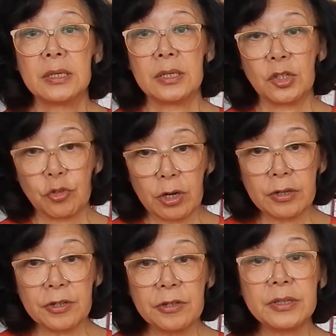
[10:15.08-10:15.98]

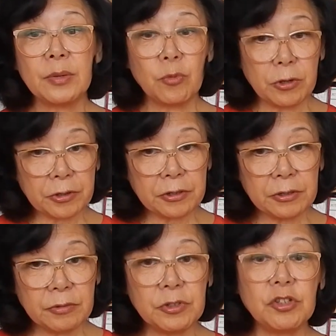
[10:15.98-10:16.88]
stronger than water,
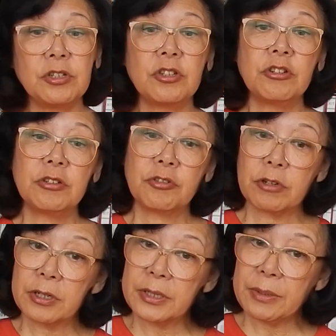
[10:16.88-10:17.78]
which in turn
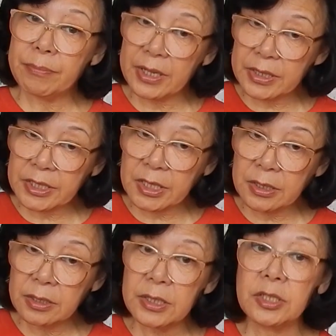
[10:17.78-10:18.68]
stronger than
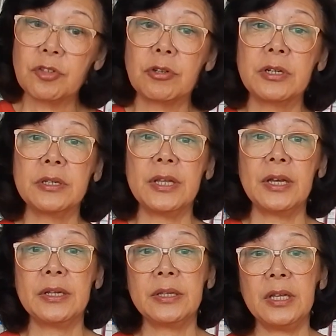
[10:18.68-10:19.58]
benzene, and stronger
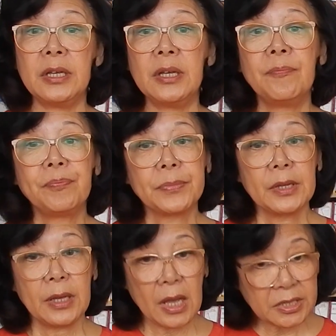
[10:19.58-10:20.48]
than the
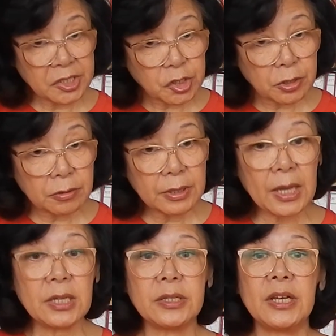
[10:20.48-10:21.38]
acetone,
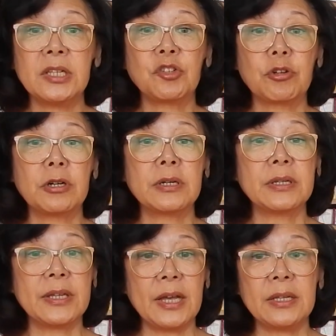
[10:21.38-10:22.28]
and then
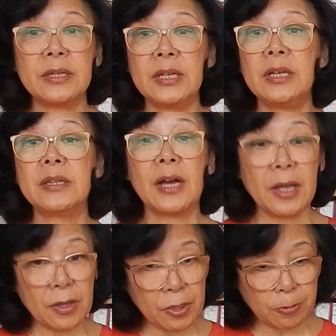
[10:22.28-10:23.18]
stronger than the
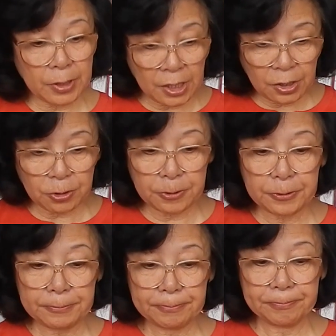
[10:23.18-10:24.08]
diethyl ether.
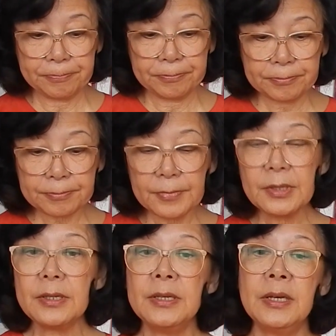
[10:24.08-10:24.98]

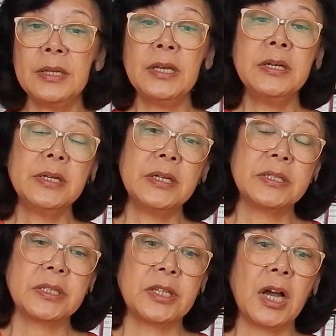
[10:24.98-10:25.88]
And here
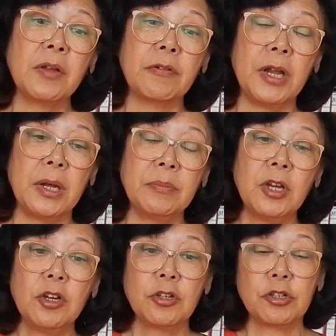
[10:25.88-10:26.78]
is a diagram
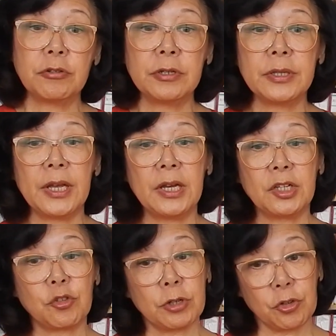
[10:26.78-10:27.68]
showing their
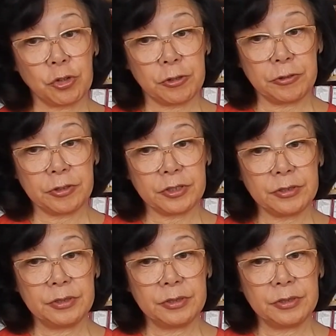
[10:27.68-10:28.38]
structures.